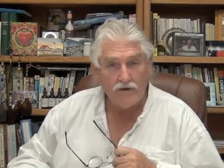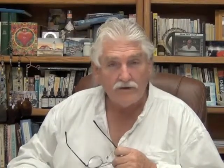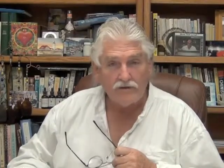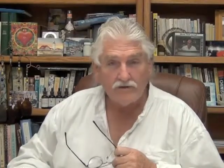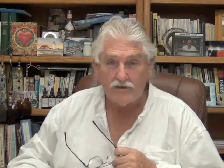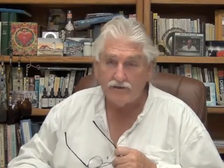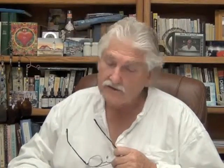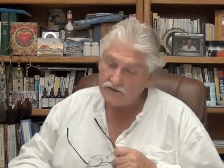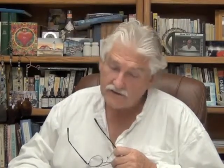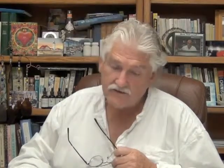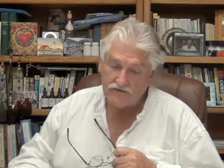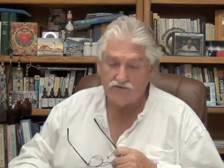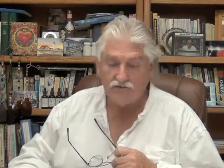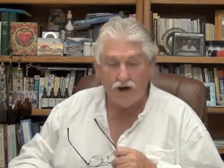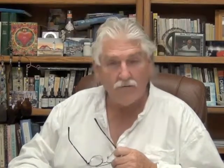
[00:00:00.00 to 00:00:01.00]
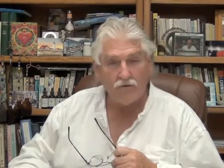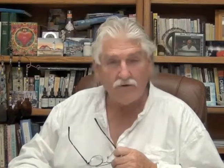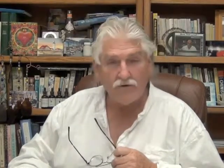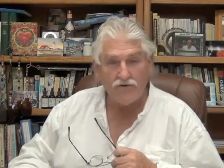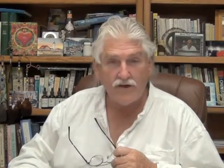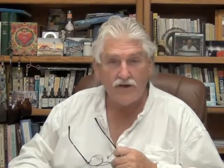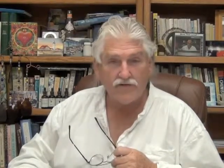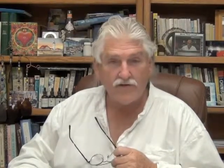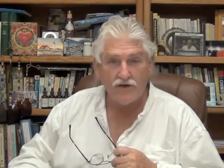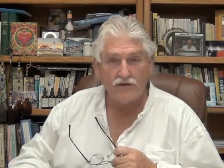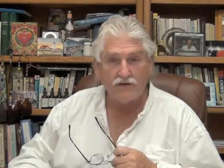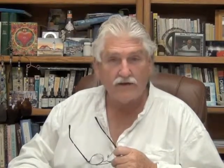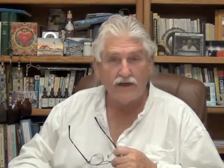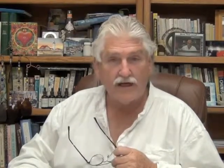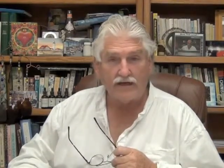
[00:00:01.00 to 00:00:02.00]
So there's some trouble with the
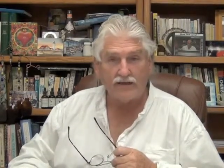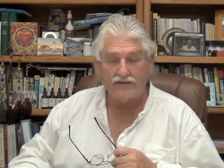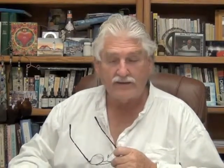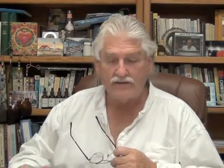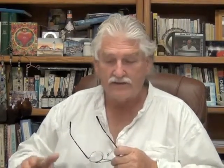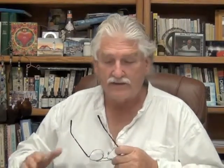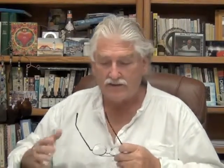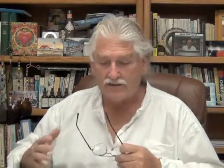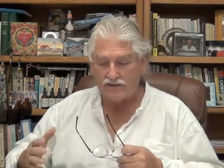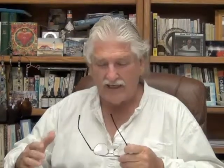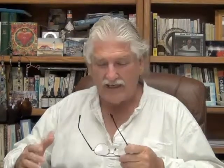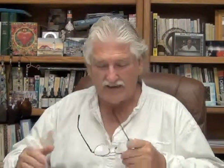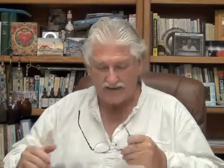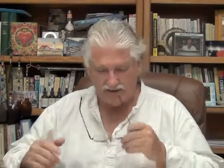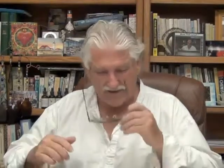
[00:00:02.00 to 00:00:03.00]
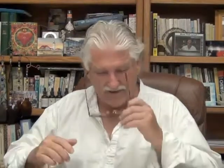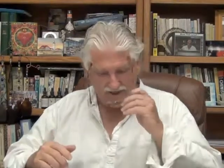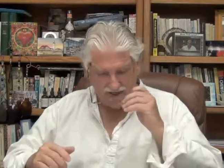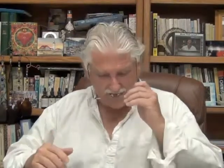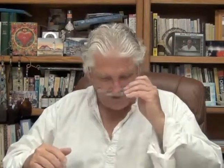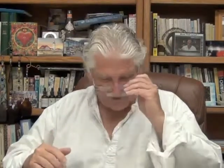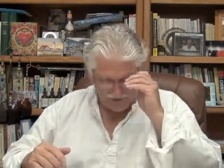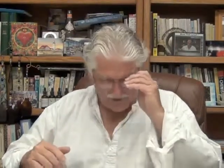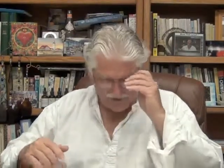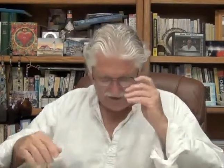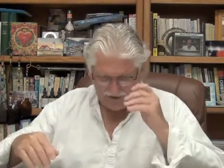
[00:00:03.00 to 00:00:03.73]
adrenal glands, and you can't do that